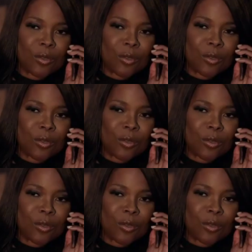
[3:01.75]

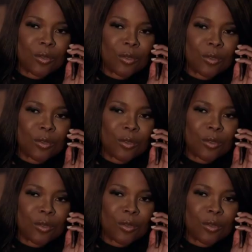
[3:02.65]

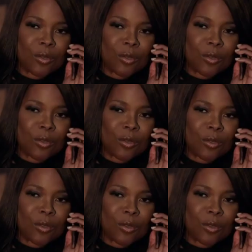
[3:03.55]

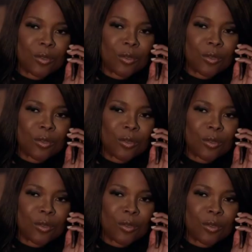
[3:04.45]

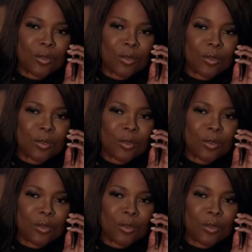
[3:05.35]

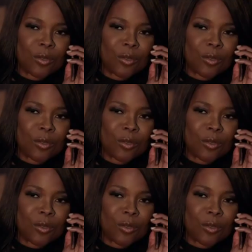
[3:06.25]

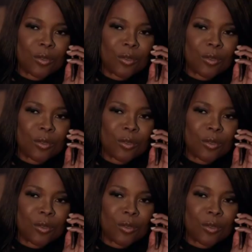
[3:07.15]

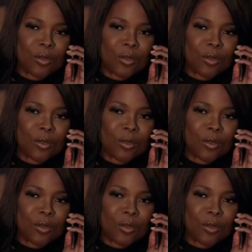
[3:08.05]

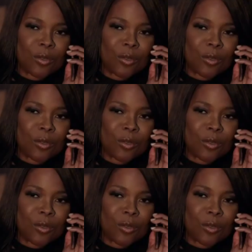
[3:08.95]
[no speech]